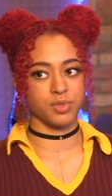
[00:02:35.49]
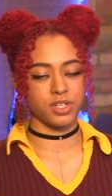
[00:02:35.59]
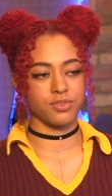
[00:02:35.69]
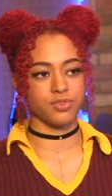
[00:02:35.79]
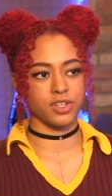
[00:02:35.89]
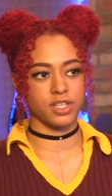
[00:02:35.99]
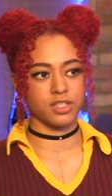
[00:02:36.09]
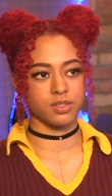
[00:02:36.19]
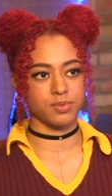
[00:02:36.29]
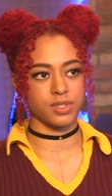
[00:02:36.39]
pretty free.
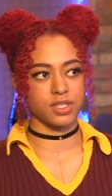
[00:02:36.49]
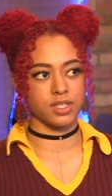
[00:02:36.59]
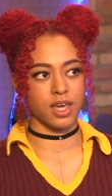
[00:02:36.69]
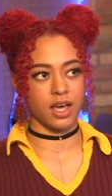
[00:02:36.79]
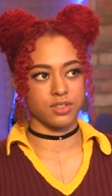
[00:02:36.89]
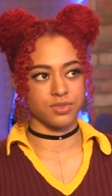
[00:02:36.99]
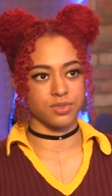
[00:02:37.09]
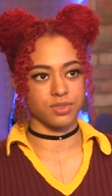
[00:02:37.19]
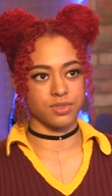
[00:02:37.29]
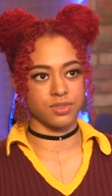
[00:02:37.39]
It's pretty
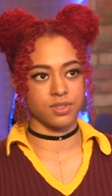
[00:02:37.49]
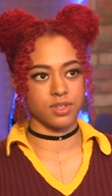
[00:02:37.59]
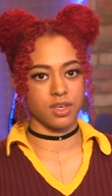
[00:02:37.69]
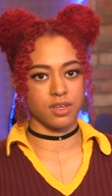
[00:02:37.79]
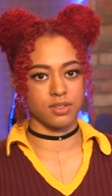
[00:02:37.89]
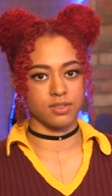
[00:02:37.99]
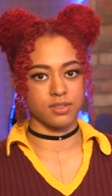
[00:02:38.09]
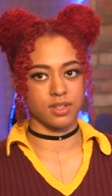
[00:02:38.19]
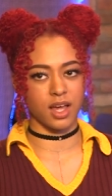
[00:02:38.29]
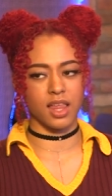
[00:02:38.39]
casual,
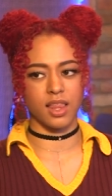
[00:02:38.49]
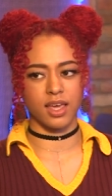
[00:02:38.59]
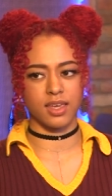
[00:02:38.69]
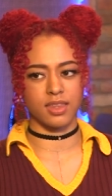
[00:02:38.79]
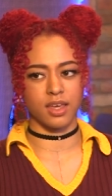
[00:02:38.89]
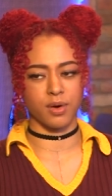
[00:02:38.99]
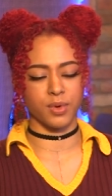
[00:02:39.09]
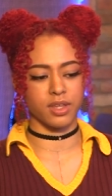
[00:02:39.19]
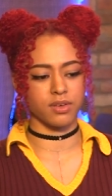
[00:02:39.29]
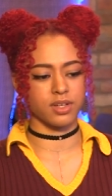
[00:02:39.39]
and I like it that
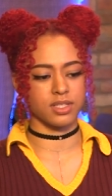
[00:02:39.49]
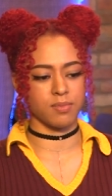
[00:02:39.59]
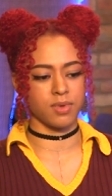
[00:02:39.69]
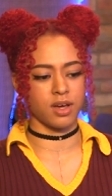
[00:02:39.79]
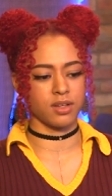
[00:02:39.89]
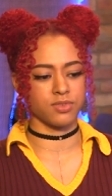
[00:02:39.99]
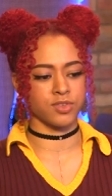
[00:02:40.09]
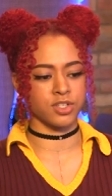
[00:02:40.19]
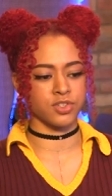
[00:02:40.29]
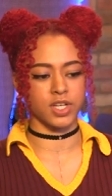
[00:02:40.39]
way though because I'm not
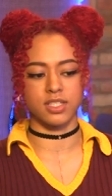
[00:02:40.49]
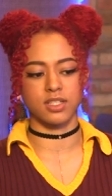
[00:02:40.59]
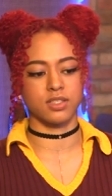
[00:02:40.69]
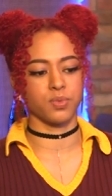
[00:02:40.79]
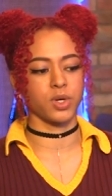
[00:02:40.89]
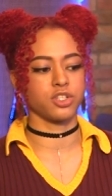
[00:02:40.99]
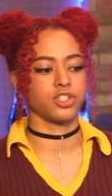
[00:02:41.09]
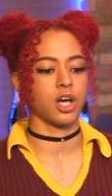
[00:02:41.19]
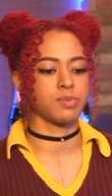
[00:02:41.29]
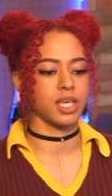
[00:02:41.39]
restricted to what
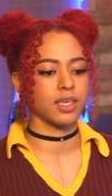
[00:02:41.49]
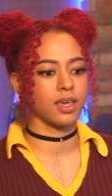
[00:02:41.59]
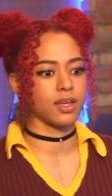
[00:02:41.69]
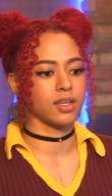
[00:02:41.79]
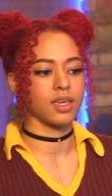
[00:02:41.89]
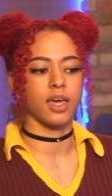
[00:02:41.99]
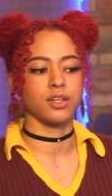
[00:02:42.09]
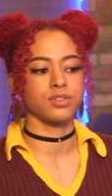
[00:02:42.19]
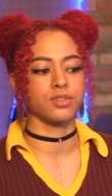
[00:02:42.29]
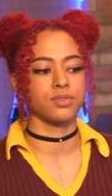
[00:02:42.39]
jobs I can and
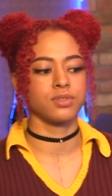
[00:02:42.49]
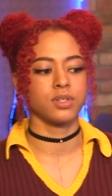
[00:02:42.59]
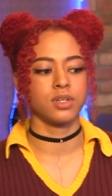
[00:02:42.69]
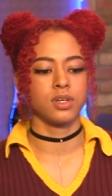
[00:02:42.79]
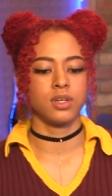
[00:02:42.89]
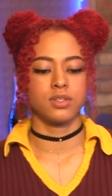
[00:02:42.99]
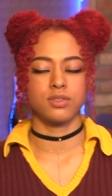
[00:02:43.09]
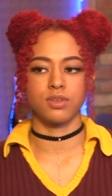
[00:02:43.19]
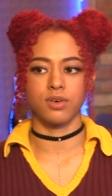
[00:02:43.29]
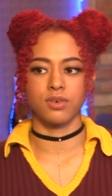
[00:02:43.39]
can't do.
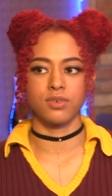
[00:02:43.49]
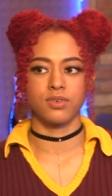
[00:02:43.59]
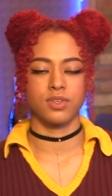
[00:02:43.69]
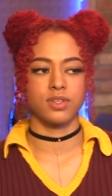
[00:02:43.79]
So.